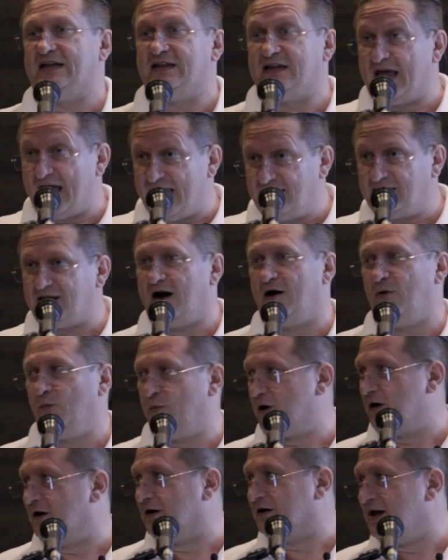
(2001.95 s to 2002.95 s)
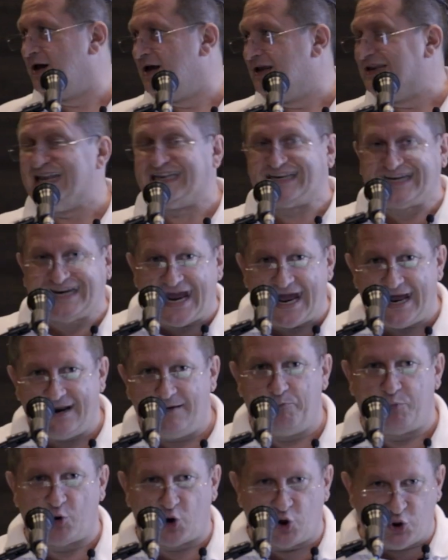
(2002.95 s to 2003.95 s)
in the entire world, that
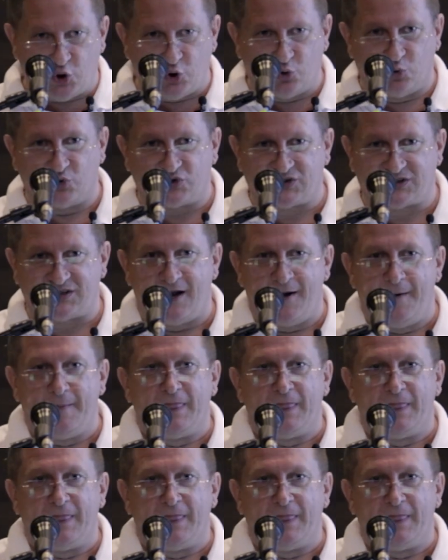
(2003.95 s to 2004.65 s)
can produce